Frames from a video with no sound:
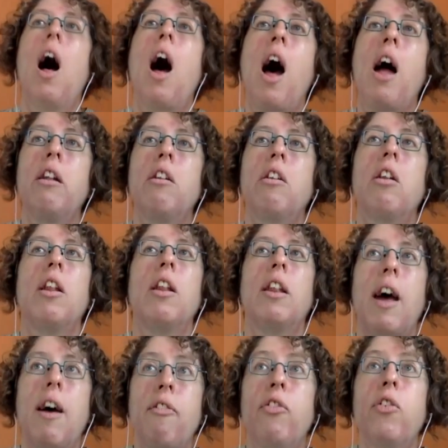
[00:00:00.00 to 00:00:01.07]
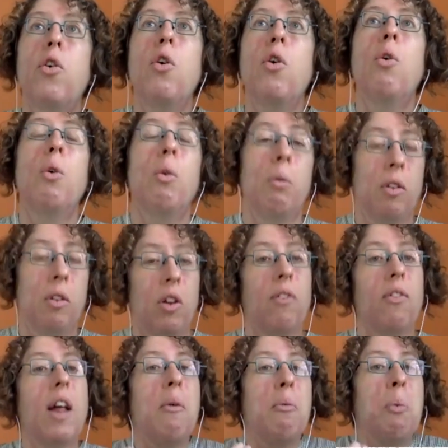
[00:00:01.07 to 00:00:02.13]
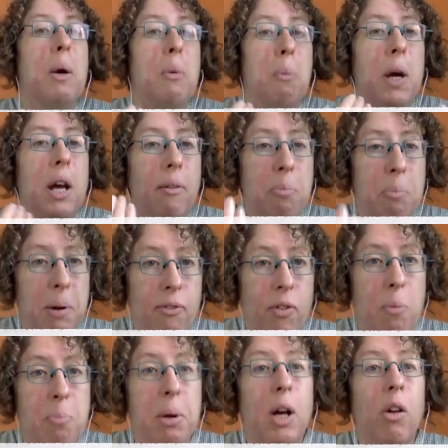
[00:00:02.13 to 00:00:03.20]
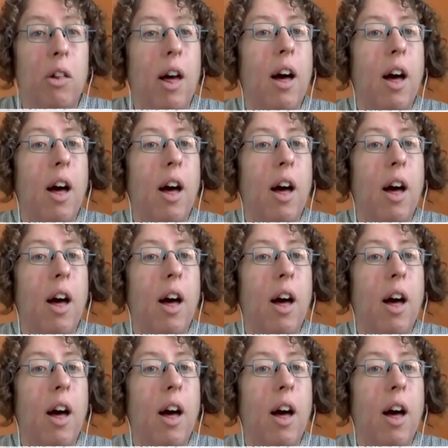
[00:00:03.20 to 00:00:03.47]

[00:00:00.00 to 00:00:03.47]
And therefore, so that we have been, because